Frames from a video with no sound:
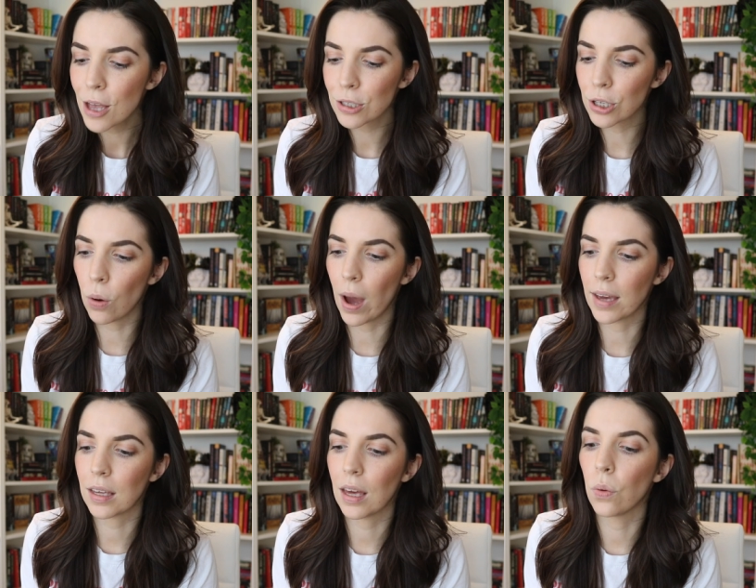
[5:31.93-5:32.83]
So I
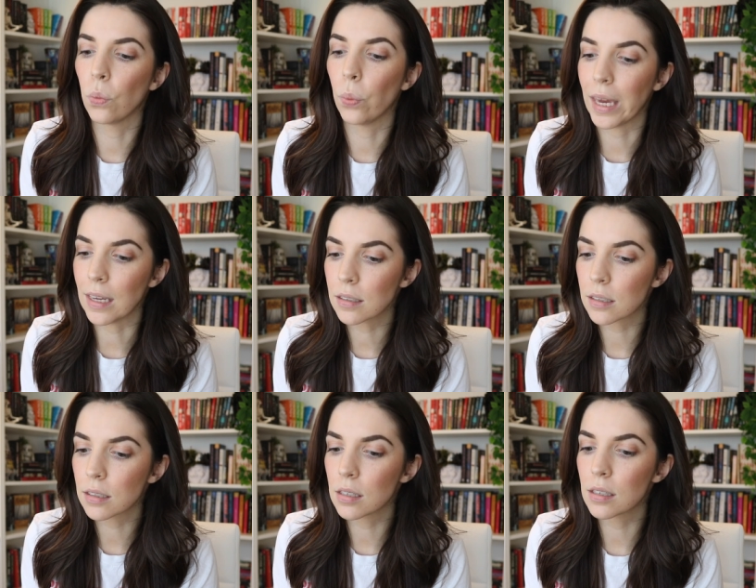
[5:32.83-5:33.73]
can't wait
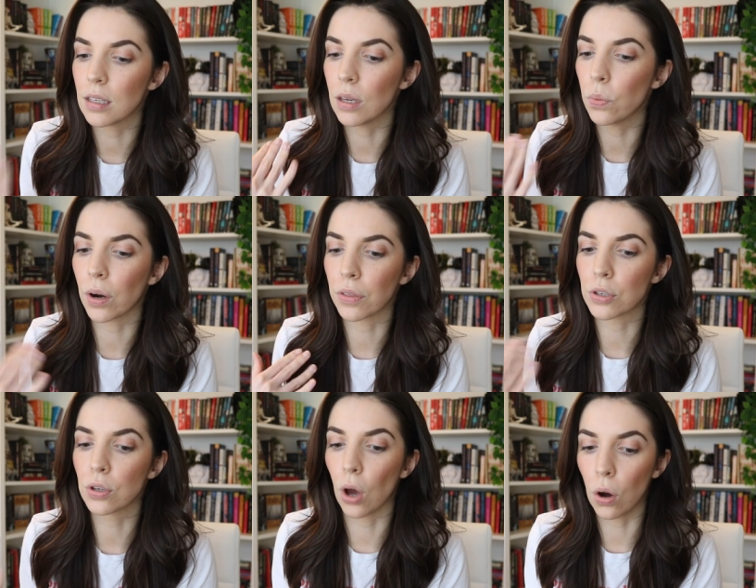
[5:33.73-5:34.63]
to see where
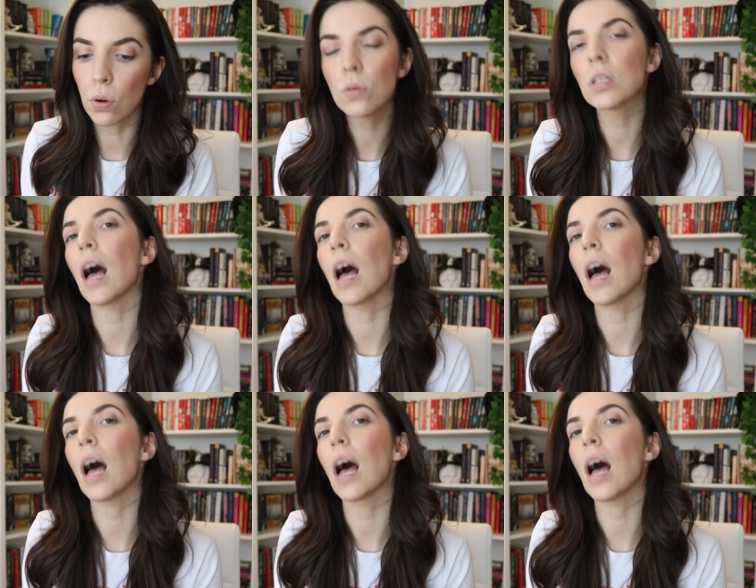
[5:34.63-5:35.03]
this goes.